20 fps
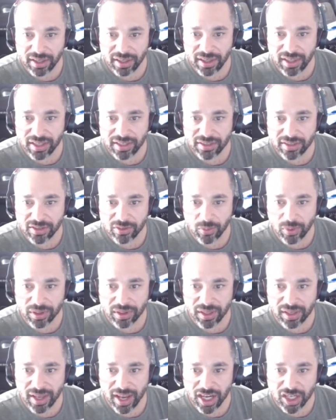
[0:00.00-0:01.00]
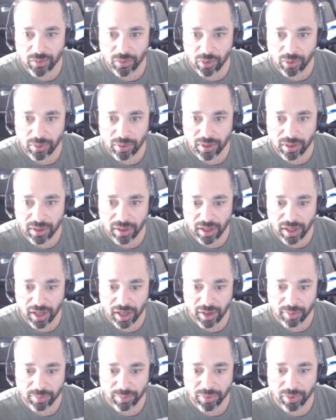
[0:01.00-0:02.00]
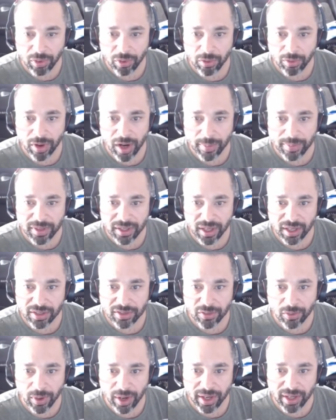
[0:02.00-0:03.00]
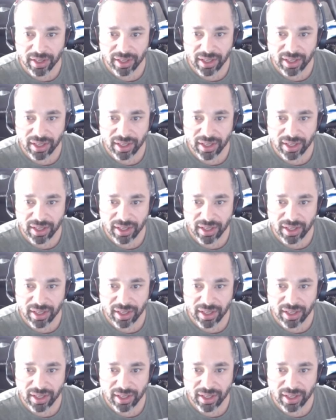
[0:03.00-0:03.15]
this is what the actual program does, right?